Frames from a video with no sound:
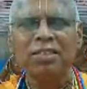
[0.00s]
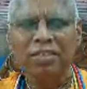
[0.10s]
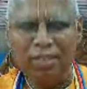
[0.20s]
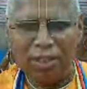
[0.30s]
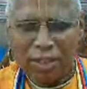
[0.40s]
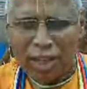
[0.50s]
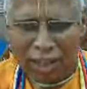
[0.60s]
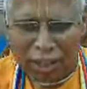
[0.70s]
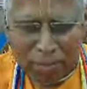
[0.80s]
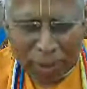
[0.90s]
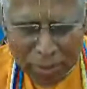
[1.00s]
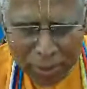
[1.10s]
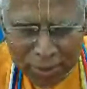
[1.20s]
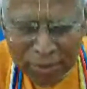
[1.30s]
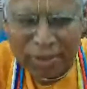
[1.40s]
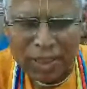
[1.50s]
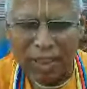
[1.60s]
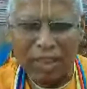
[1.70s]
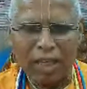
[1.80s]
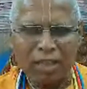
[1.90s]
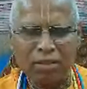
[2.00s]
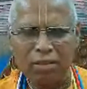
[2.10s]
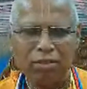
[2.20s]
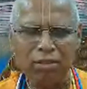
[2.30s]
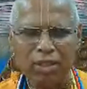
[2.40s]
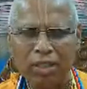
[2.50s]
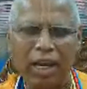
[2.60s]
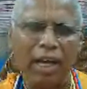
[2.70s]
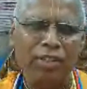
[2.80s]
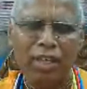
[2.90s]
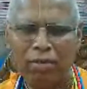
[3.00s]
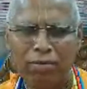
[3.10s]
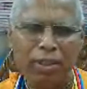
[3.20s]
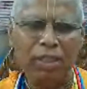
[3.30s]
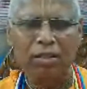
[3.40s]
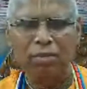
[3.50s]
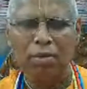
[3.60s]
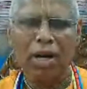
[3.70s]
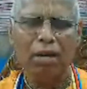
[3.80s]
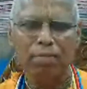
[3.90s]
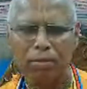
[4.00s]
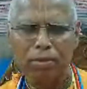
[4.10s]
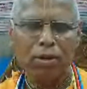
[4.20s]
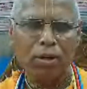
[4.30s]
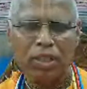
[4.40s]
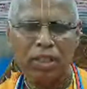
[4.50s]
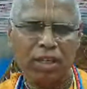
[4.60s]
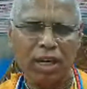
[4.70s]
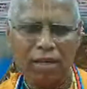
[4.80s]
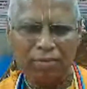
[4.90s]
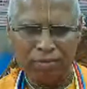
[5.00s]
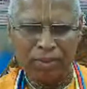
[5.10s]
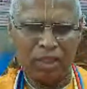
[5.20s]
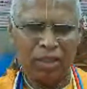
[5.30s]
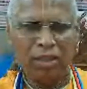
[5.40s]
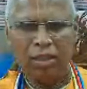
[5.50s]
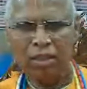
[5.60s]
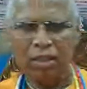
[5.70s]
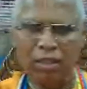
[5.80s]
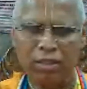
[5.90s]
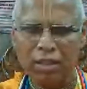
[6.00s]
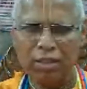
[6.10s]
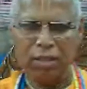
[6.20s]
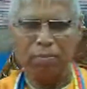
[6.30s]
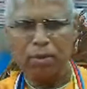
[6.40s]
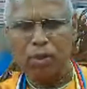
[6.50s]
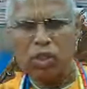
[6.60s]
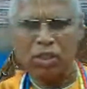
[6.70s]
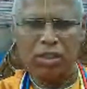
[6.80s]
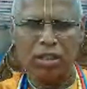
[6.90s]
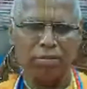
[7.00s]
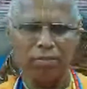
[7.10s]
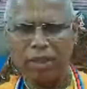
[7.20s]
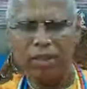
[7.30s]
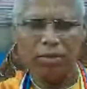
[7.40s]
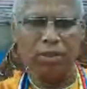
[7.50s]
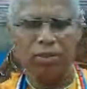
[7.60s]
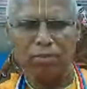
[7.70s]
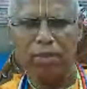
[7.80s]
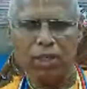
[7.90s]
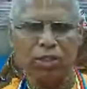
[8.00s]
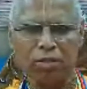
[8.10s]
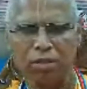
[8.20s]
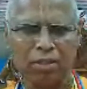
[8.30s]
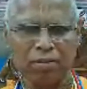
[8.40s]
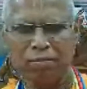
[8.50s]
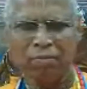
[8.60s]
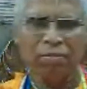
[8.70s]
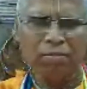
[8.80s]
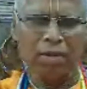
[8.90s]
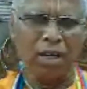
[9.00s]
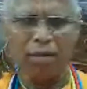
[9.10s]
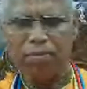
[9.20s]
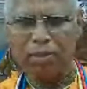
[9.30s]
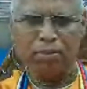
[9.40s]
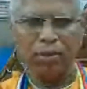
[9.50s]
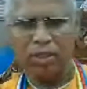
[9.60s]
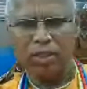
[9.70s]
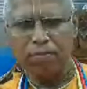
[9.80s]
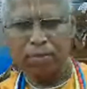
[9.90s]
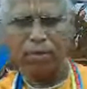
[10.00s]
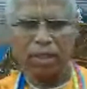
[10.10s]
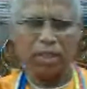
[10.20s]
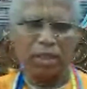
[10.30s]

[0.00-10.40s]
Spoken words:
Nityanand Prabhu, now he has to catch up with Mahaprabhu all the time. He is a support system. He wants to make sure Mahaprabhu is supported.